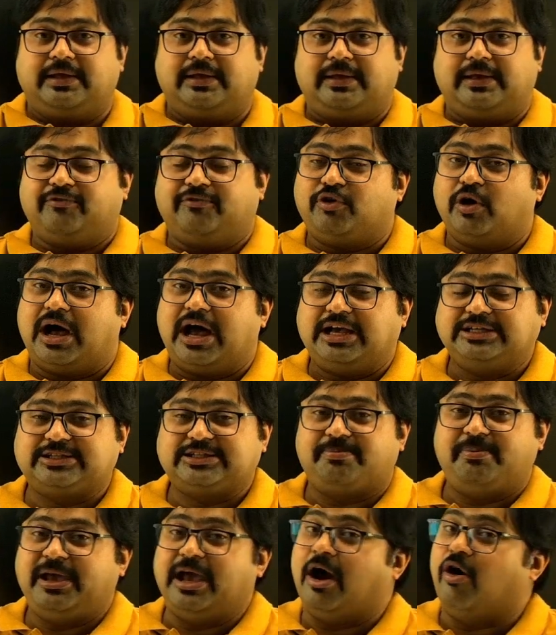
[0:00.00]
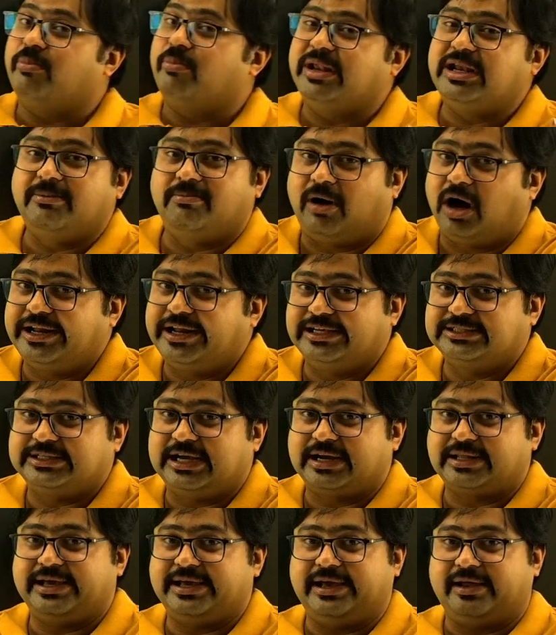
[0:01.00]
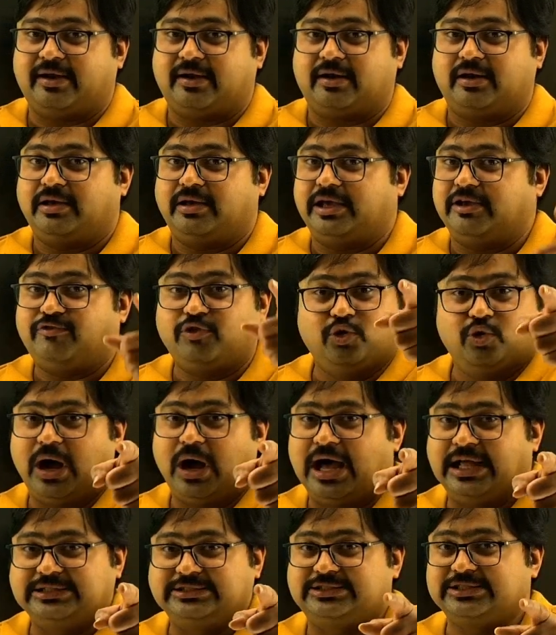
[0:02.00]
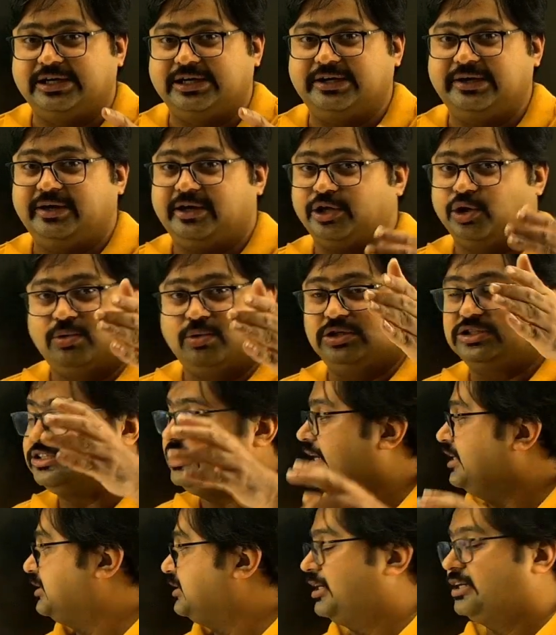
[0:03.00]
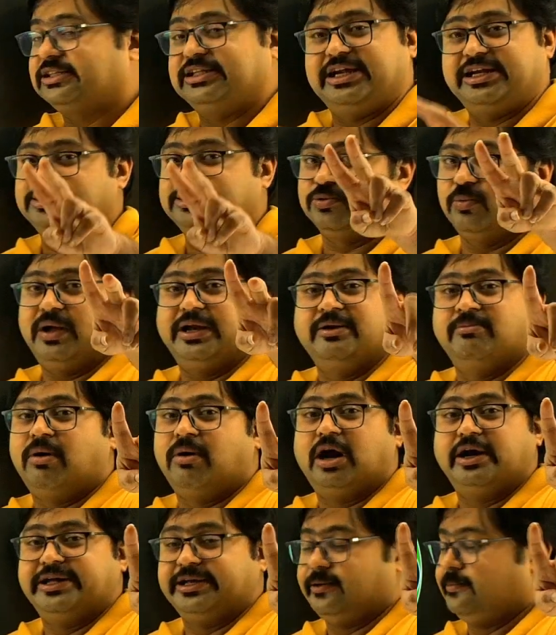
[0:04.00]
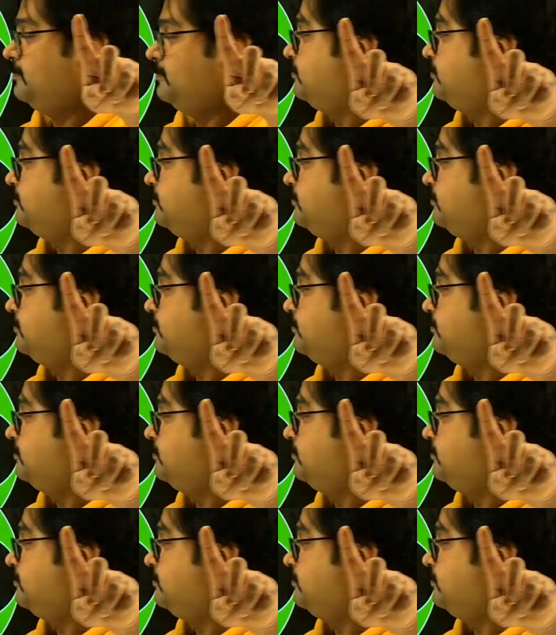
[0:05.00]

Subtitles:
If you ask me how many bodies are there, if you answered, you would say, sir, there is one body,